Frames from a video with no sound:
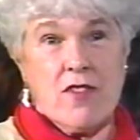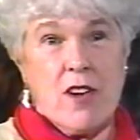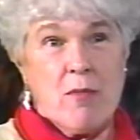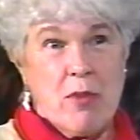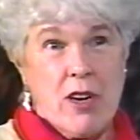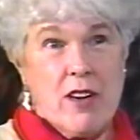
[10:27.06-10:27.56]

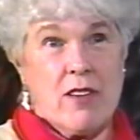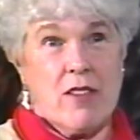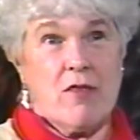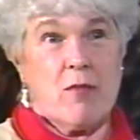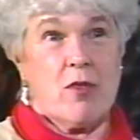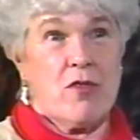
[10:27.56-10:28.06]
fun part
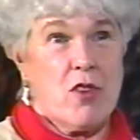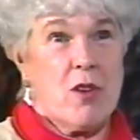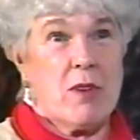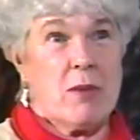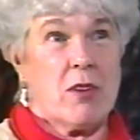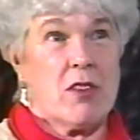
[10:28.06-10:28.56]
of
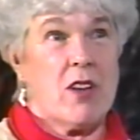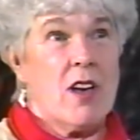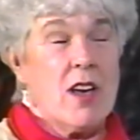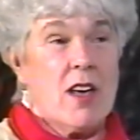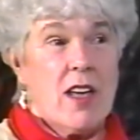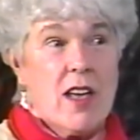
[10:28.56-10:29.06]
performing, but
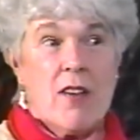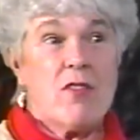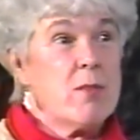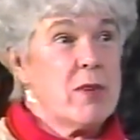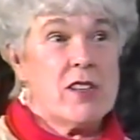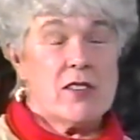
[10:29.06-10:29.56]

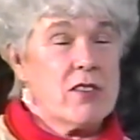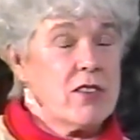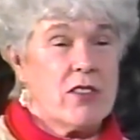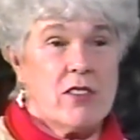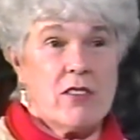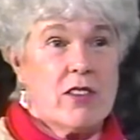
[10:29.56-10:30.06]
every piece you
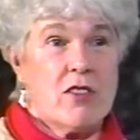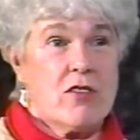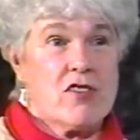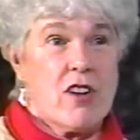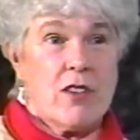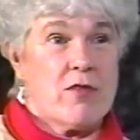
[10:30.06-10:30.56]
learn, you're
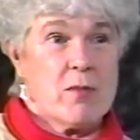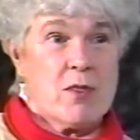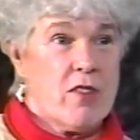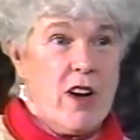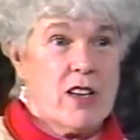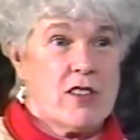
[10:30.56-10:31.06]
starting from
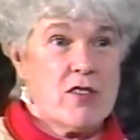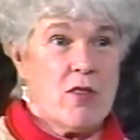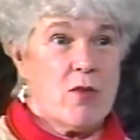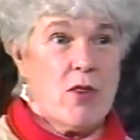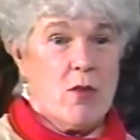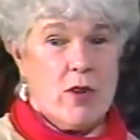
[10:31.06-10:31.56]
scratch, you
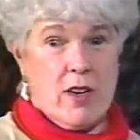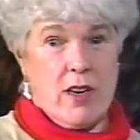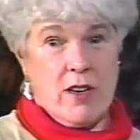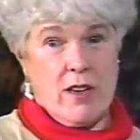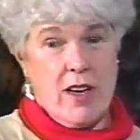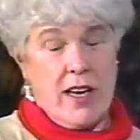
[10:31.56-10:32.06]
don't know it,
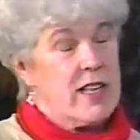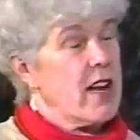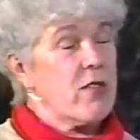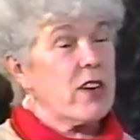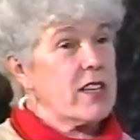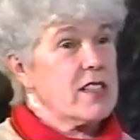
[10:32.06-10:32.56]
and it
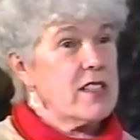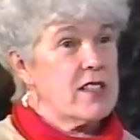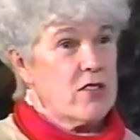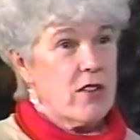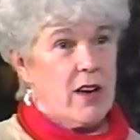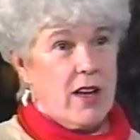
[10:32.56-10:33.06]
never gets
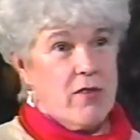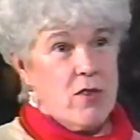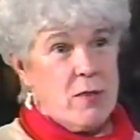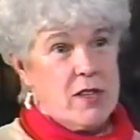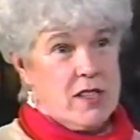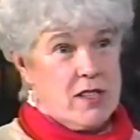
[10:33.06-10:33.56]
easier. Like, every
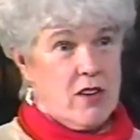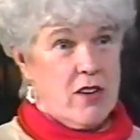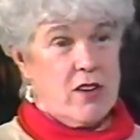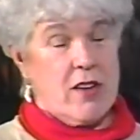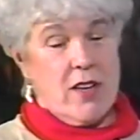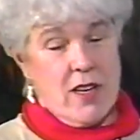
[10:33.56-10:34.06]
piece is
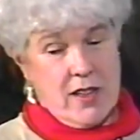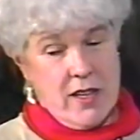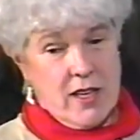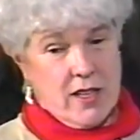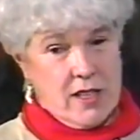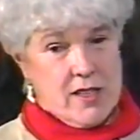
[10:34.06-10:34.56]
hard, and
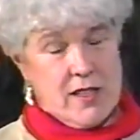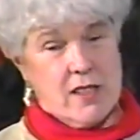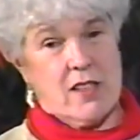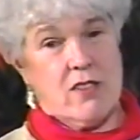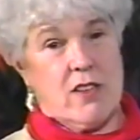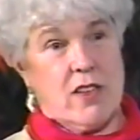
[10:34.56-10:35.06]
then it gets
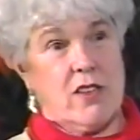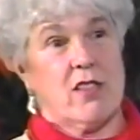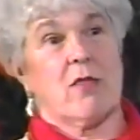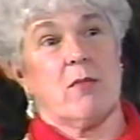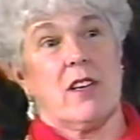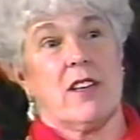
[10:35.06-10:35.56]
easier, and then you
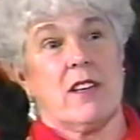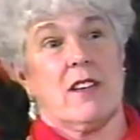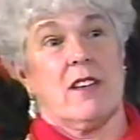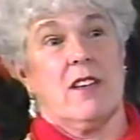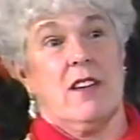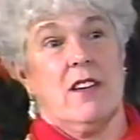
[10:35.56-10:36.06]
can play it.
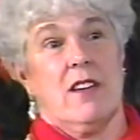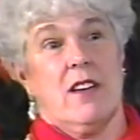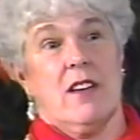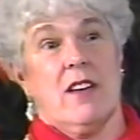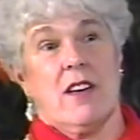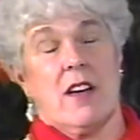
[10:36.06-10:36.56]

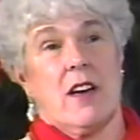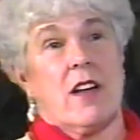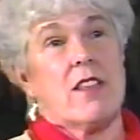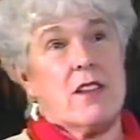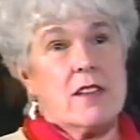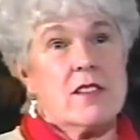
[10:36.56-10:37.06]
And I
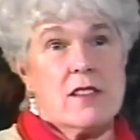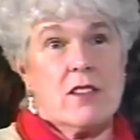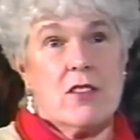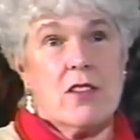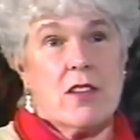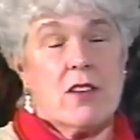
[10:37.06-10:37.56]
think this is a
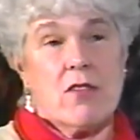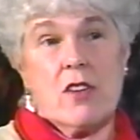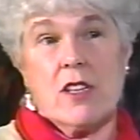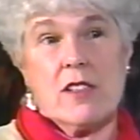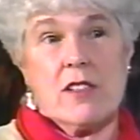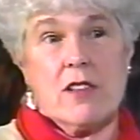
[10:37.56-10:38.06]
good thing for
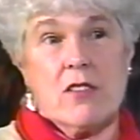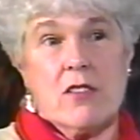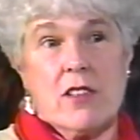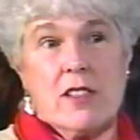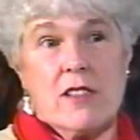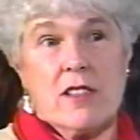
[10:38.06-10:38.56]
kids to
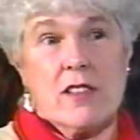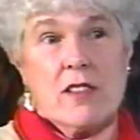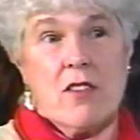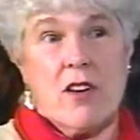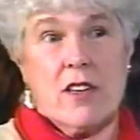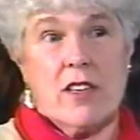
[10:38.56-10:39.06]
learn. It's
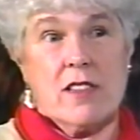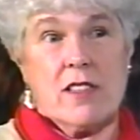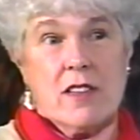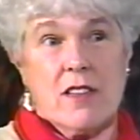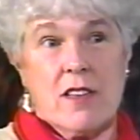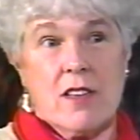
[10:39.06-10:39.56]
not an
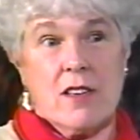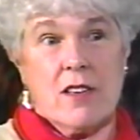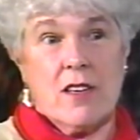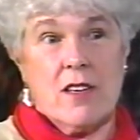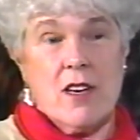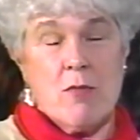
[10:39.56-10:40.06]
instant thing,
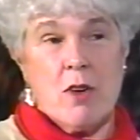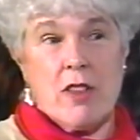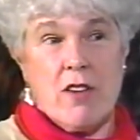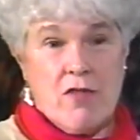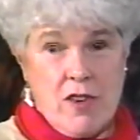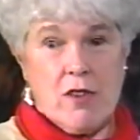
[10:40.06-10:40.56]
but
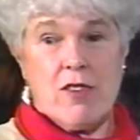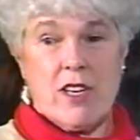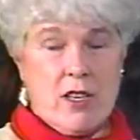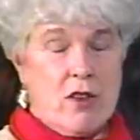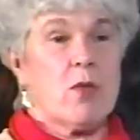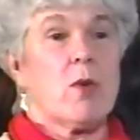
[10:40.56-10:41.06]
they feel
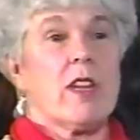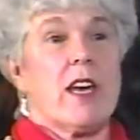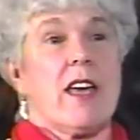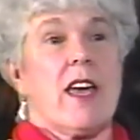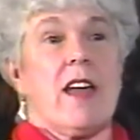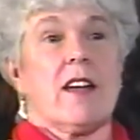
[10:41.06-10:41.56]
really good when they
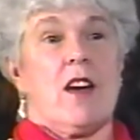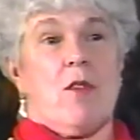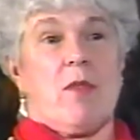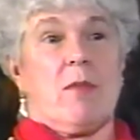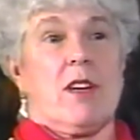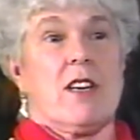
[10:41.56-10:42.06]
can get
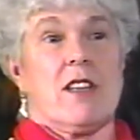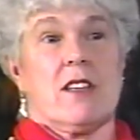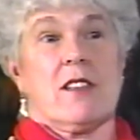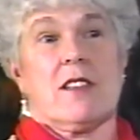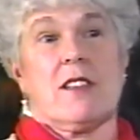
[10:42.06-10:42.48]
up and play this.